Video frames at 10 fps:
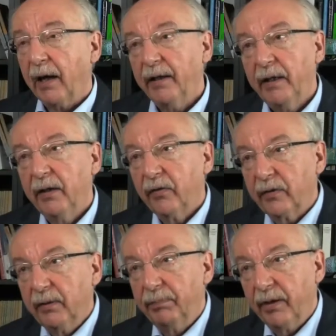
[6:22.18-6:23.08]
And
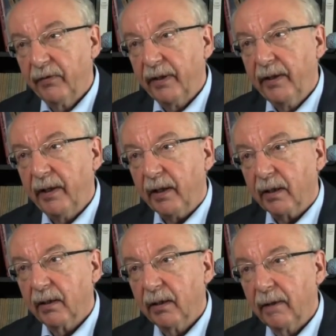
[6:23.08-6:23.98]
here's the puzzling thing.
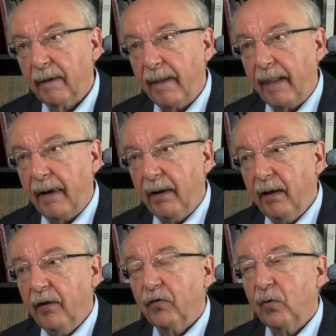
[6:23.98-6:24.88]

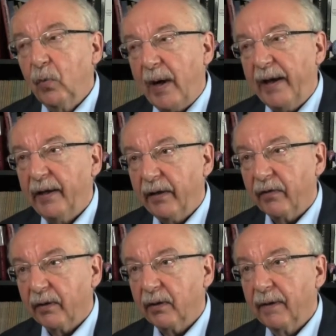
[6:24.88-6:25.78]
So why
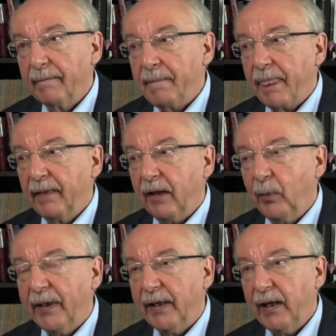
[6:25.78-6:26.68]
is it
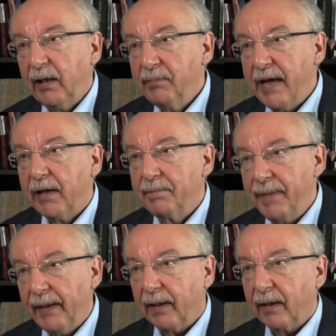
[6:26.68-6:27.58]
that we can make
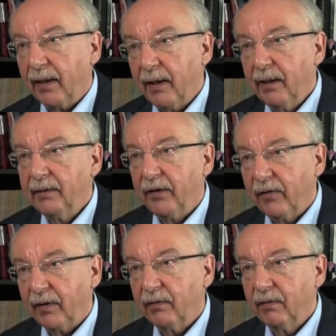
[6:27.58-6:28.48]
better
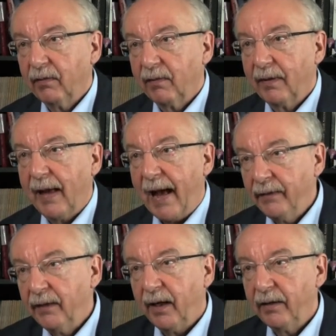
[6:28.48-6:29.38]
decisions
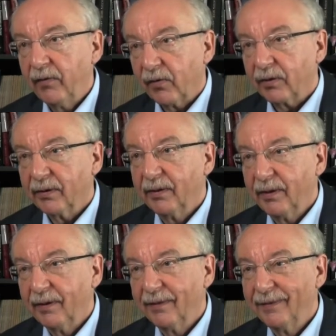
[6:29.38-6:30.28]
under
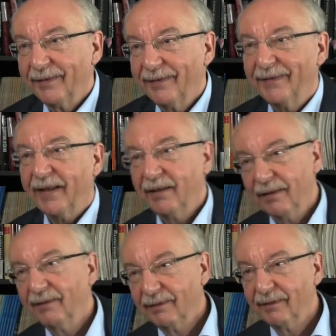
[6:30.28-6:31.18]
uncertainty than
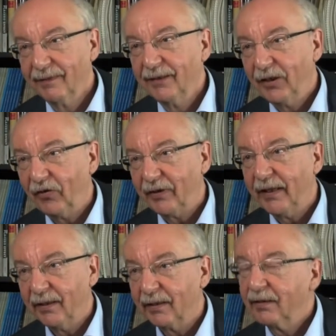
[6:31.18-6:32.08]
the
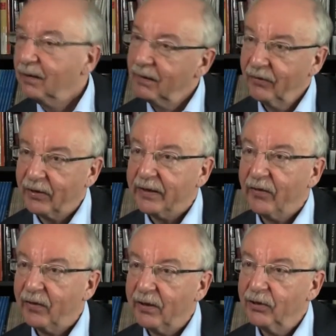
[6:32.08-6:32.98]
standard
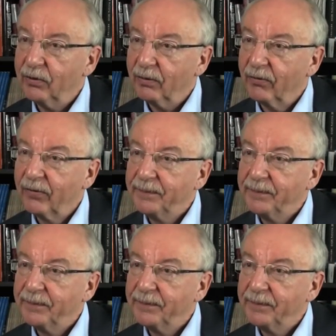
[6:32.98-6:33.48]
statistical tools.